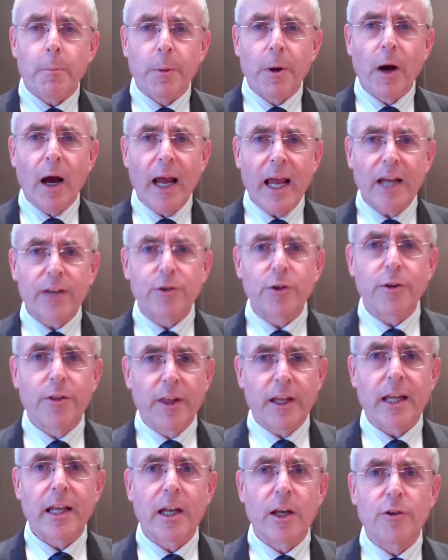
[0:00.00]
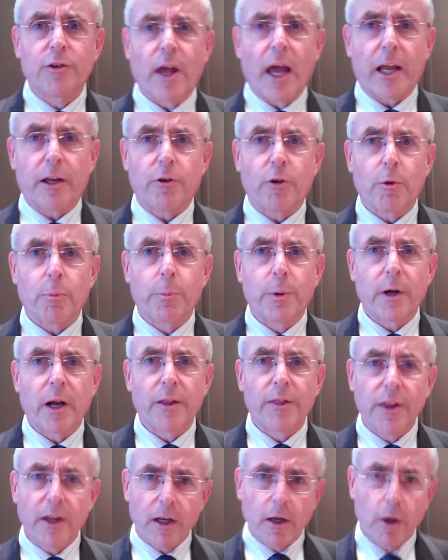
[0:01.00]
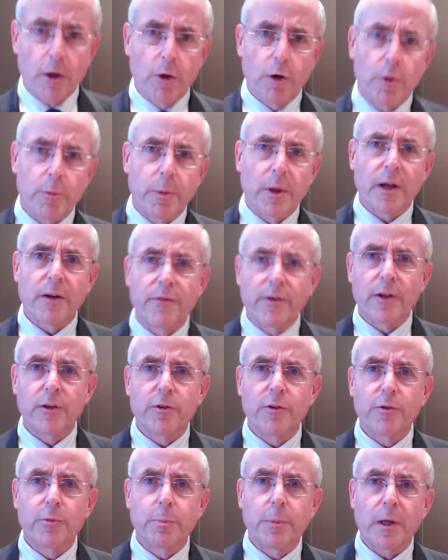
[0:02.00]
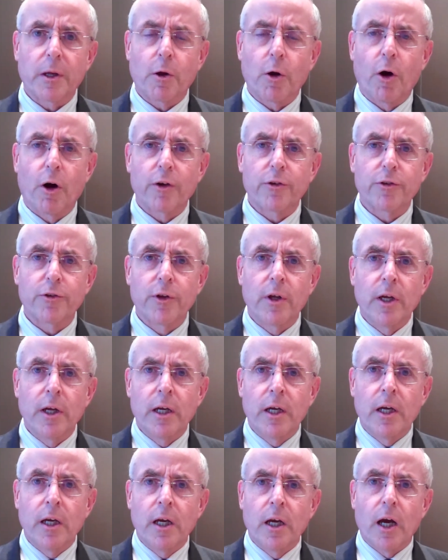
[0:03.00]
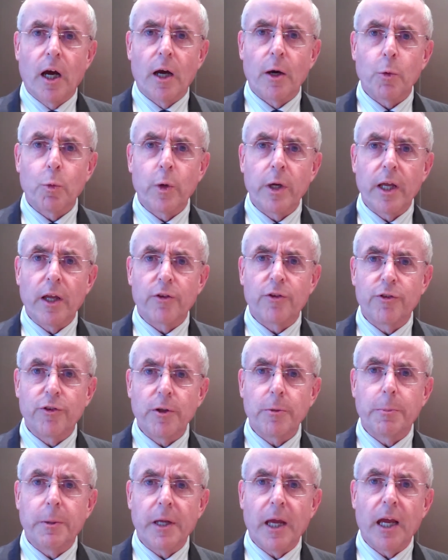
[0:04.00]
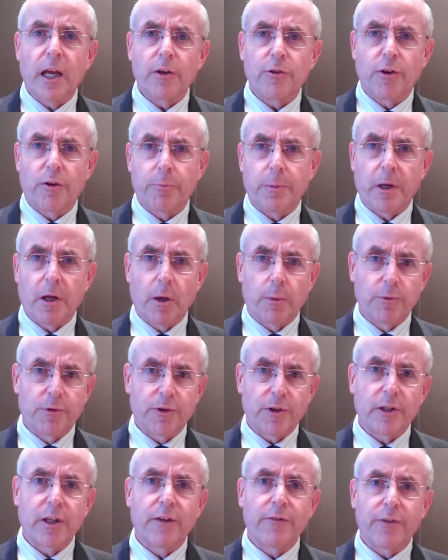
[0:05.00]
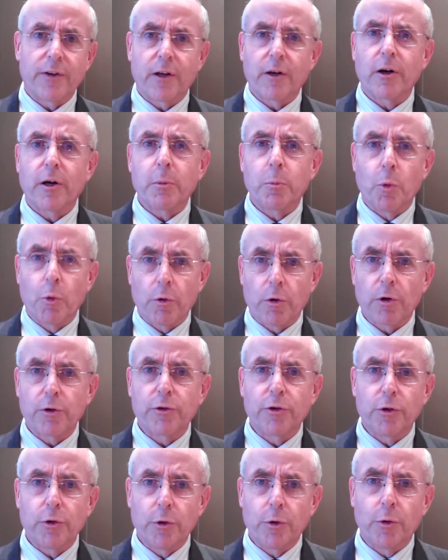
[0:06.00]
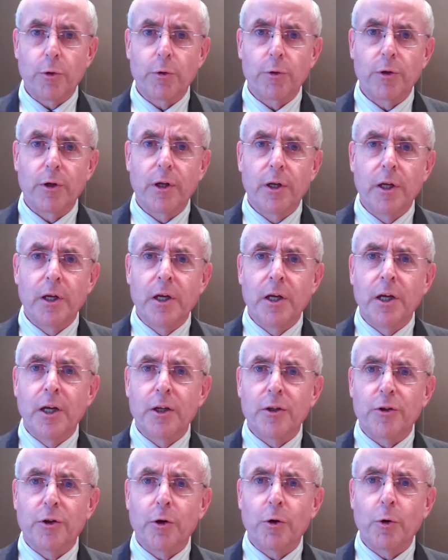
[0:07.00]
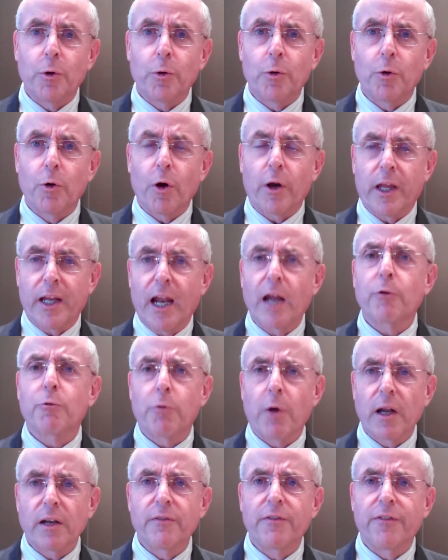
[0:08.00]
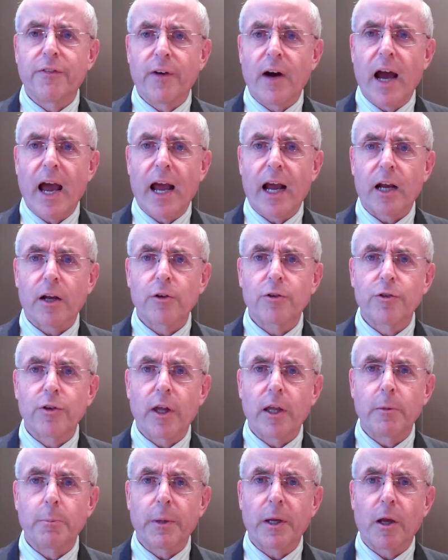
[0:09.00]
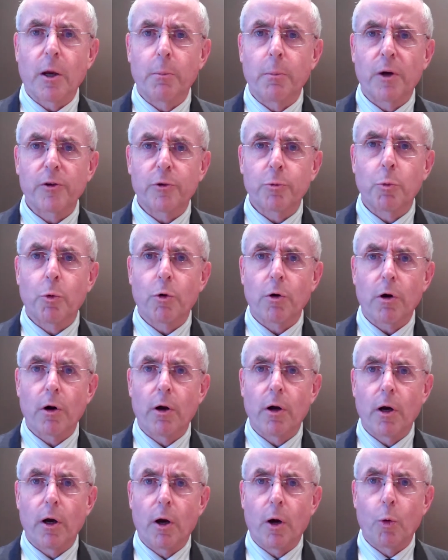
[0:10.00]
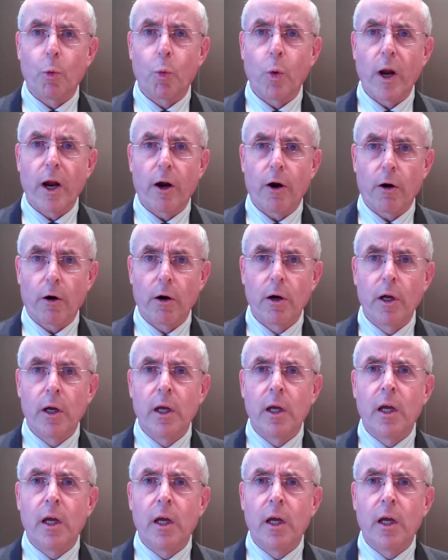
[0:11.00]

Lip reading: Bill, I actually think it is accurate, but I think a good bit of it's because we as CPAs have become significantly more attuned to looking at red flags and become much more aware